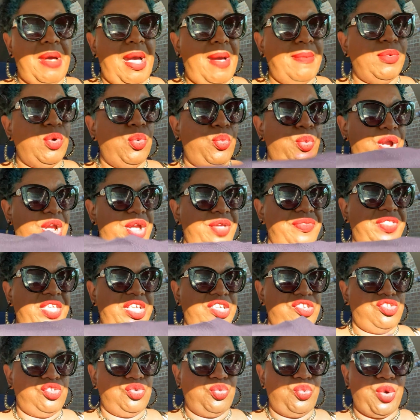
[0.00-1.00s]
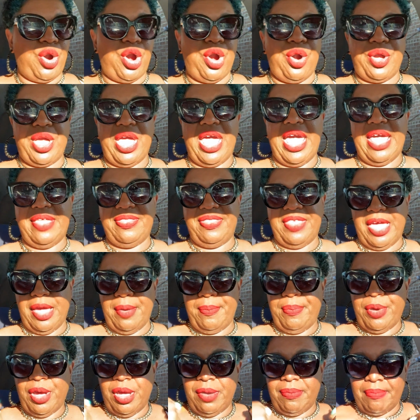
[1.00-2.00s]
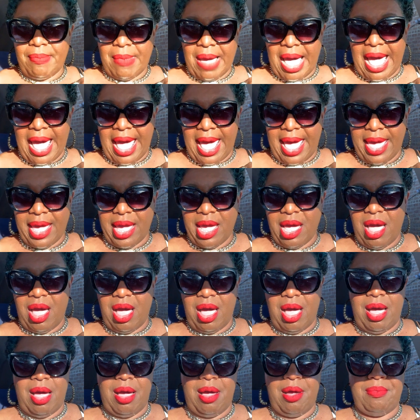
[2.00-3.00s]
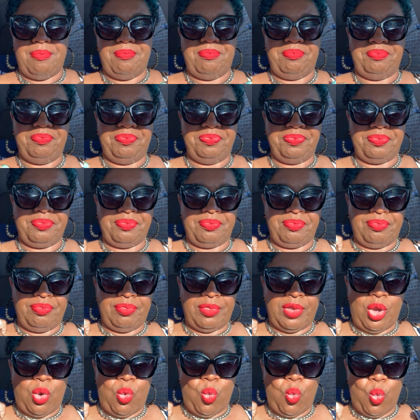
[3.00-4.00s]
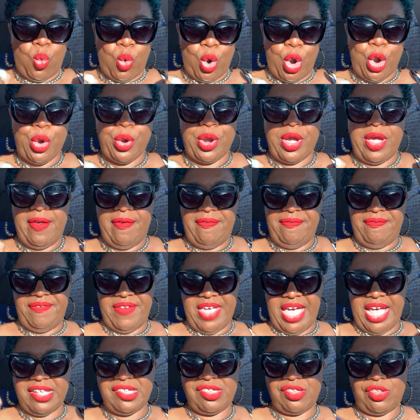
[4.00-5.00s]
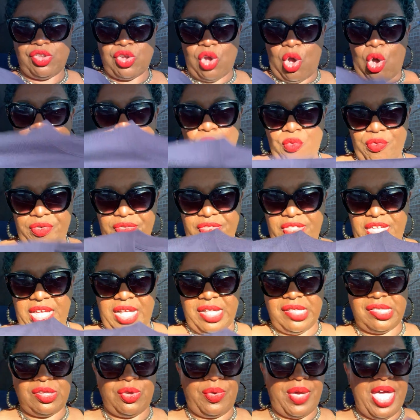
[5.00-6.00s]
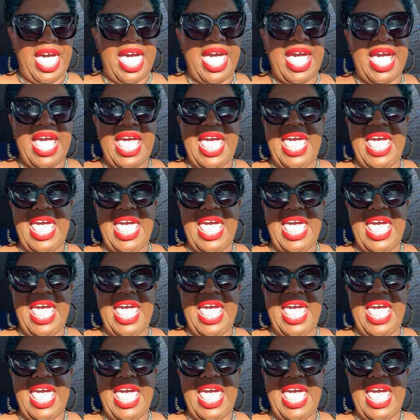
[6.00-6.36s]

I'm gonna wear this to work and then put my um, work vest over this, okay?